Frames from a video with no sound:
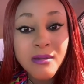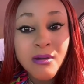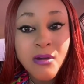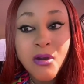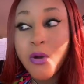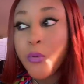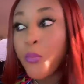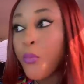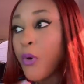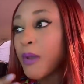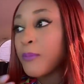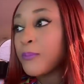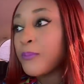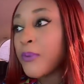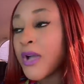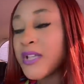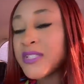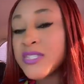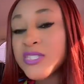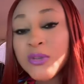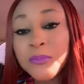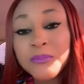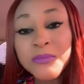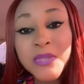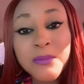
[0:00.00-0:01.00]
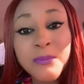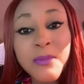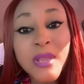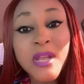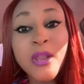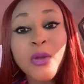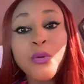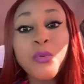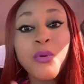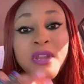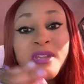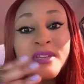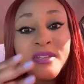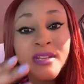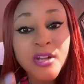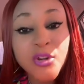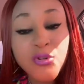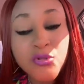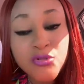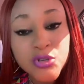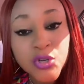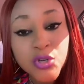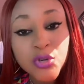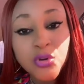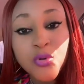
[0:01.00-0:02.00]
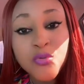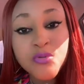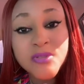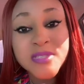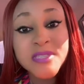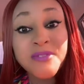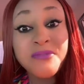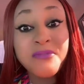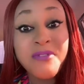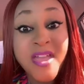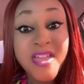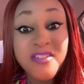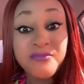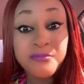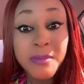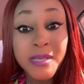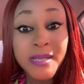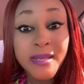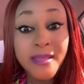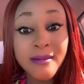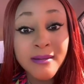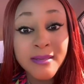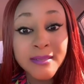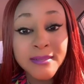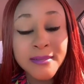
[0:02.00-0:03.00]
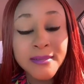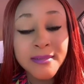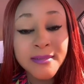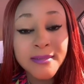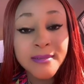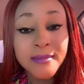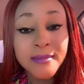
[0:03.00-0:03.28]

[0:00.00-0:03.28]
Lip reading: or 1 point something million going close to 5 million.